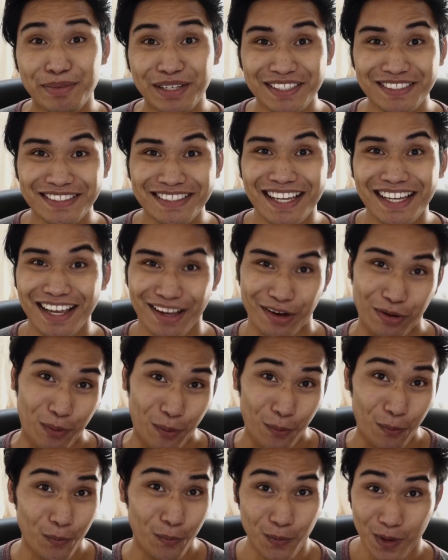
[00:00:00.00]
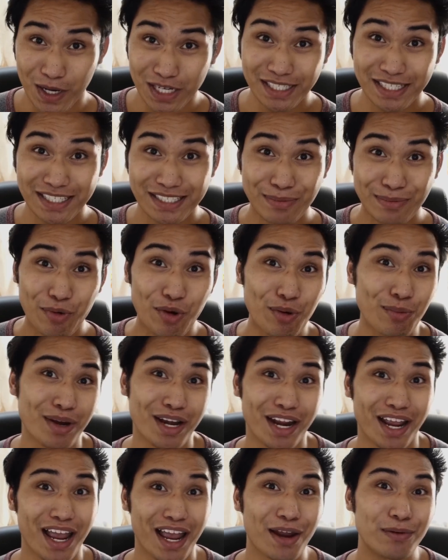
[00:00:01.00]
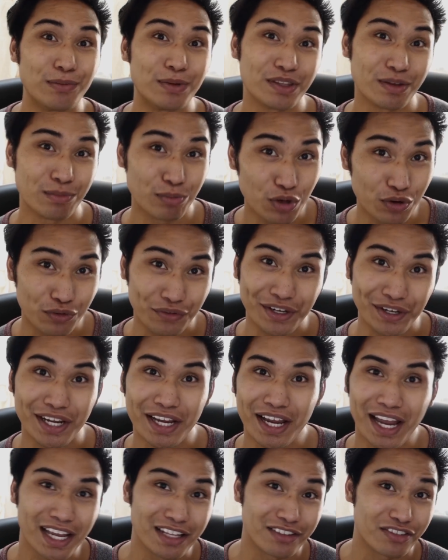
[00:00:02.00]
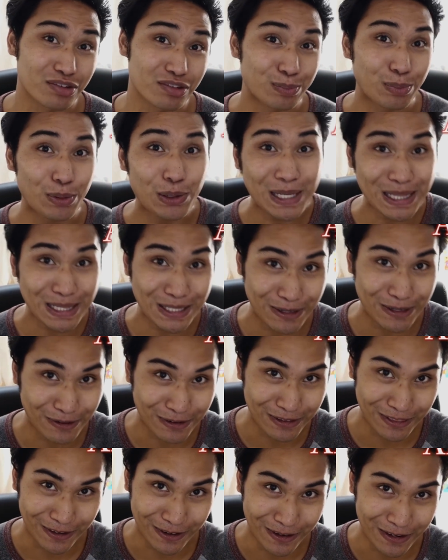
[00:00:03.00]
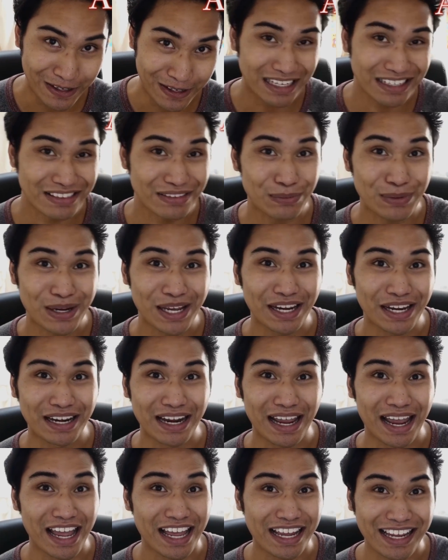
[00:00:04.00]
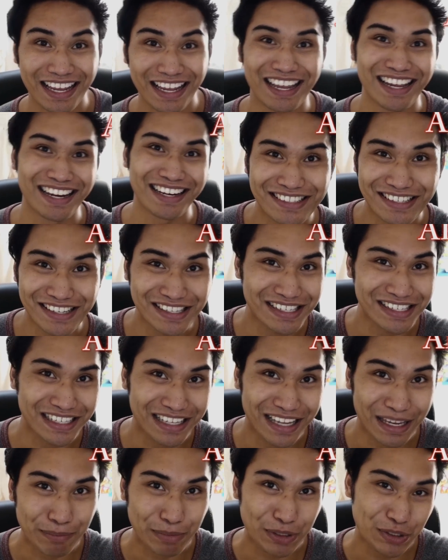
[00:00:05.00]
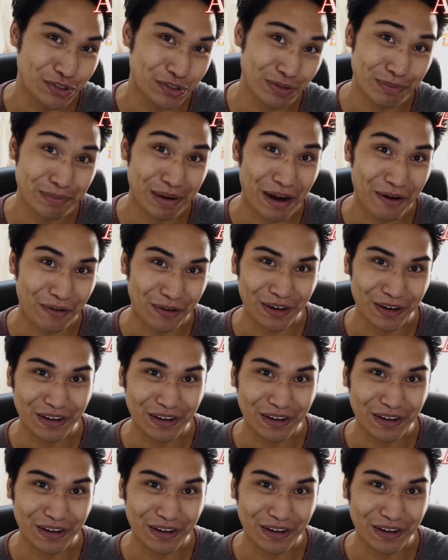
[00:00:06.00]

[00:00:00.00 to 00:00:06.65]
being said, one disappointment I had with the movie, and spoiler alert, it's when Egghead doesn't get Putrid Power.